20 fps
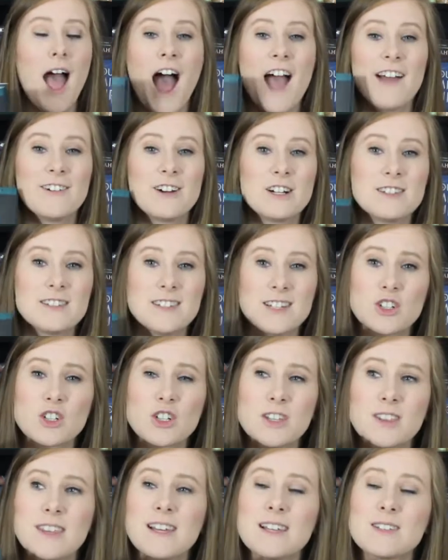I heard such
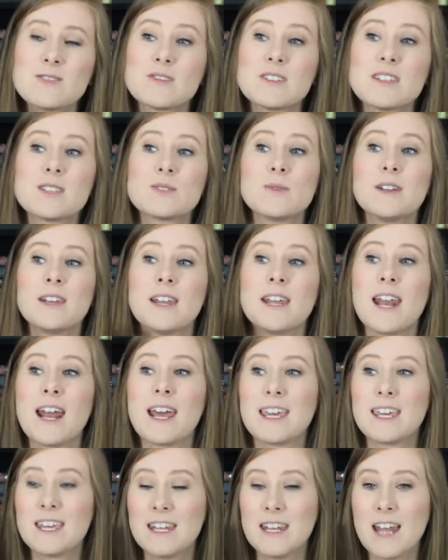good things with this one, and
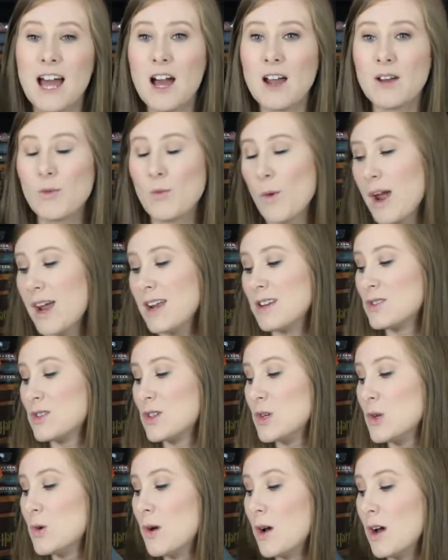I cannot wait
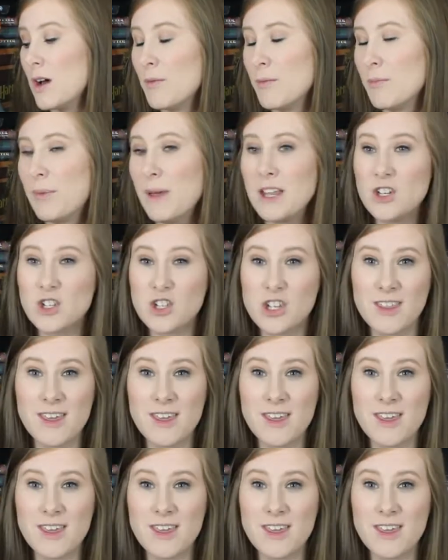to binge